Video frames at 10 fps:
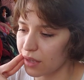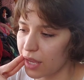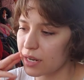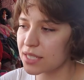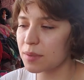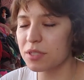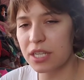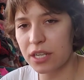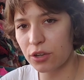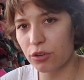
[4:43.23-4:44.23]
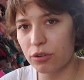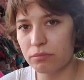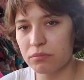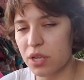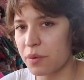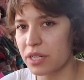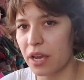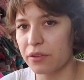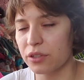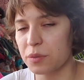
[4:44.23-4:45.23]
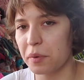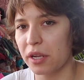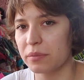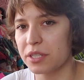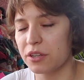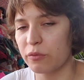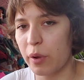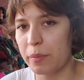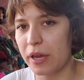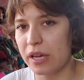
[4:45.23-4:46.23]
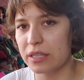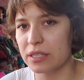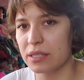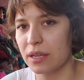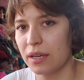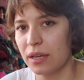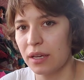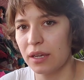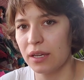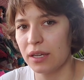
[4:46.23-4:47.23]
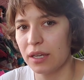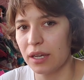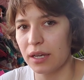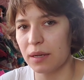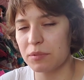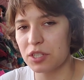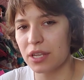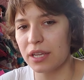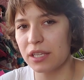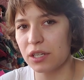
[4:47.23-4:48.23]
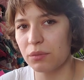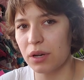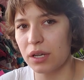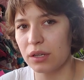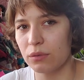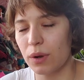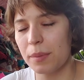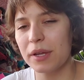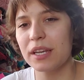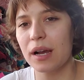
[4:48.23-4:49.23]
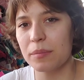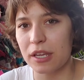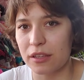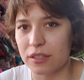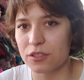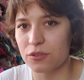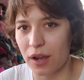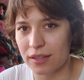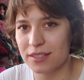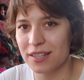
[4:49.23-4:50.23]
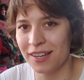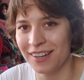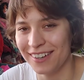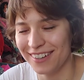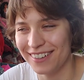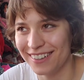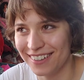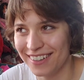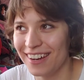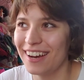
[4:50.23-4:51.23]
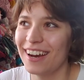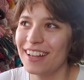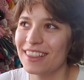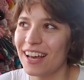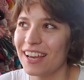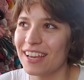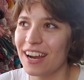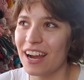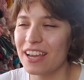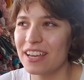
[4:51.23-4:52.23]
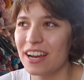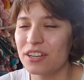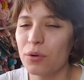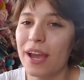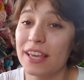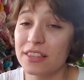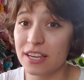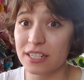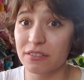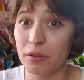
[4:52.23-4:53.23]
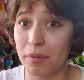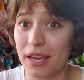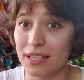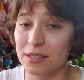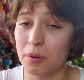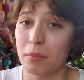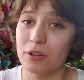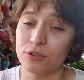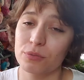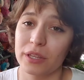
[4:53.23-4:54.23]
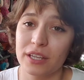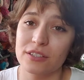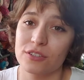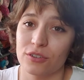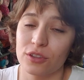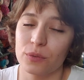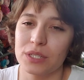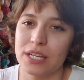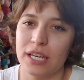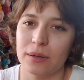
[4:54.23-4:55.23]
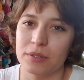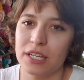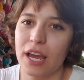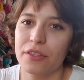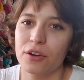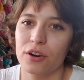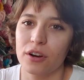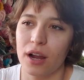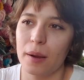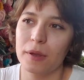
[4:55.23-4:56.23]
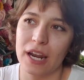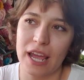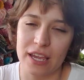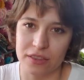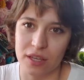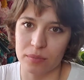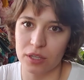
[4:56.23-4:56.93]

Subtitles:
And as I'm sitting here sewing together this bottom tier of my pants, I'm just like, you know what? Why am I not making this dress? Like, I don't hate the idea of the pants, but I'm also really concerned that once I get them together, I'm gonna hate them.